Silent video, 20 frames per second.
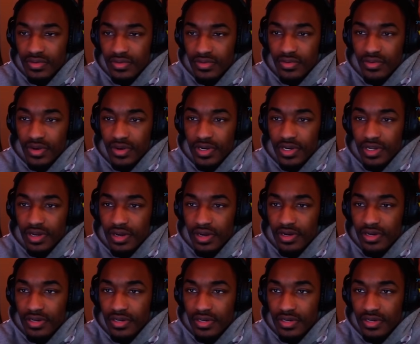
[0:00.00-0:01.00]
You already
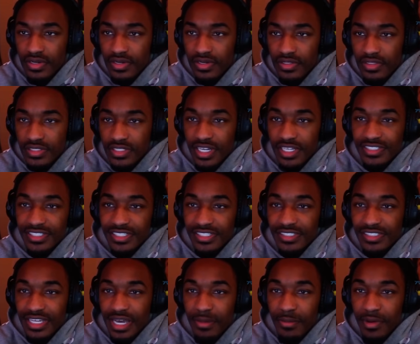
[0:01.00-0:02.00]
are. See, that's a
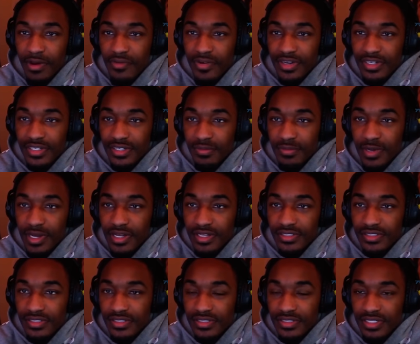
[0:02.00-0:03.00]
good time out right there,
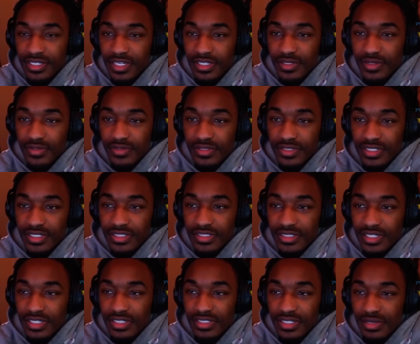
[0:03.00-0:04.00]
Miles. Like, don't nigga
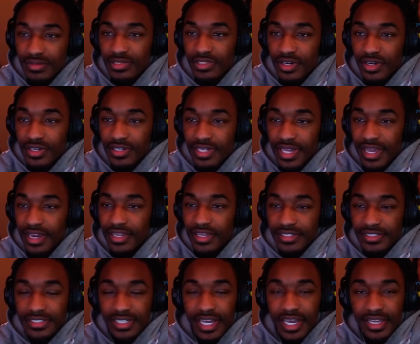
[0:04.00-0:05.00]
said I'm sorry, daddy
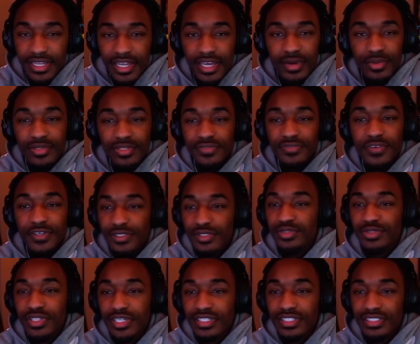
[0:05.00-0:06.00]
in chat. Like, what the fuck do
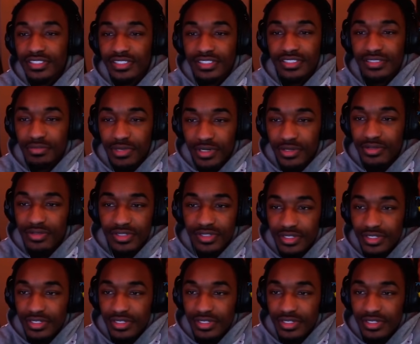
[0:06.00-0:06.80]
you think this is, bro?